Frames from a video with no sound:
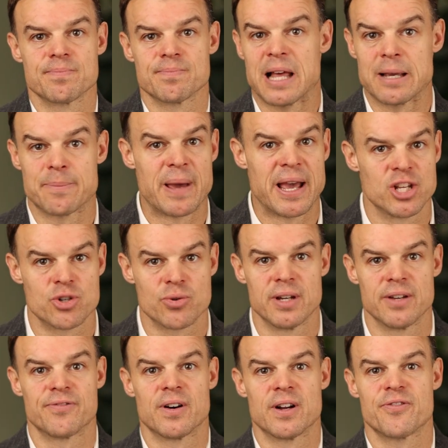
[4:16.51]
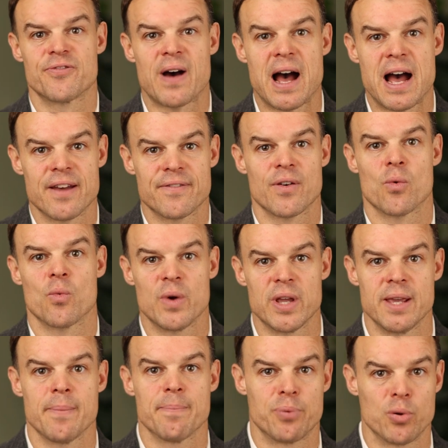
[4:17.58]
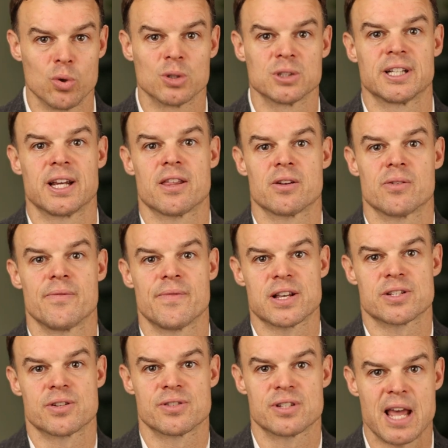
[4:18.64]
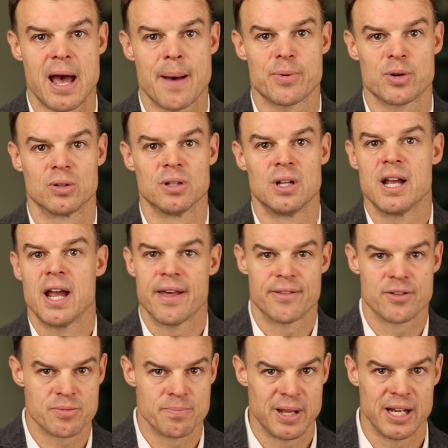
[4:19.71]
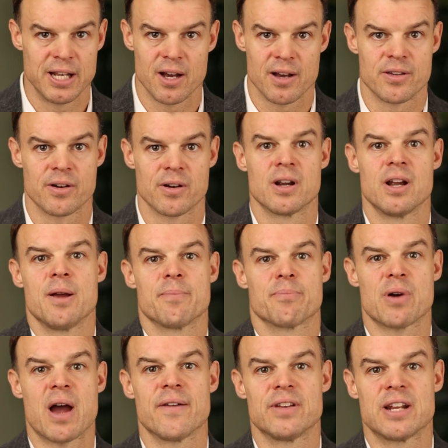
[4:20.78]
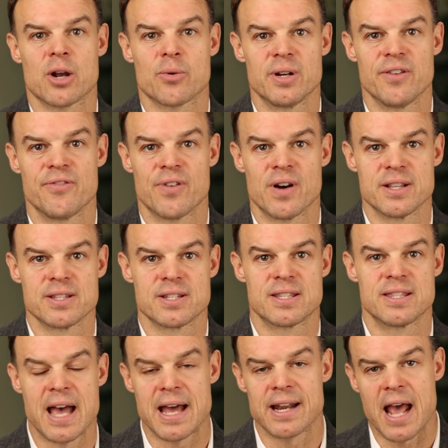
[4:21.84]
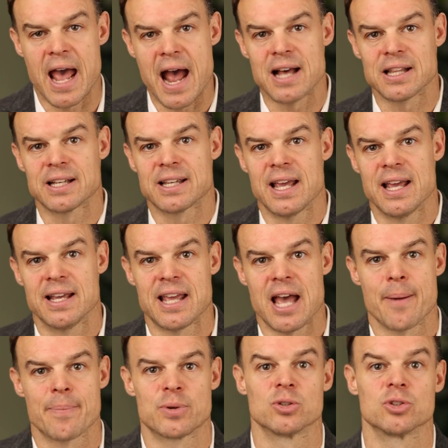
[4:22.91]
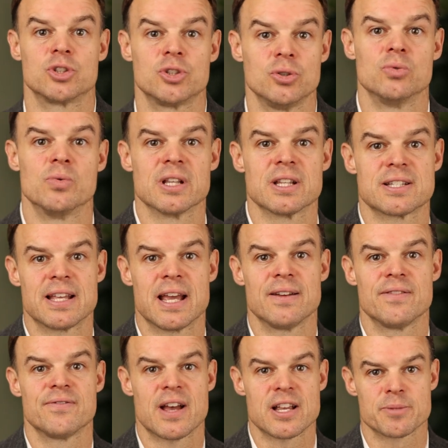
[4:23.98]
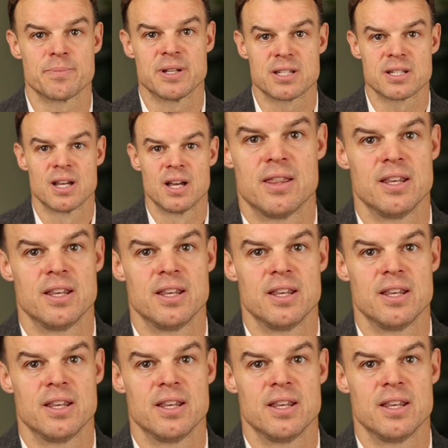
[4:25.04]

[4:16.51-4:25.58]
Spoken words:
Like Patriot Fund 5, we pool together investors' capital, and there's many other private equity funds that allocate capital to real estate investments.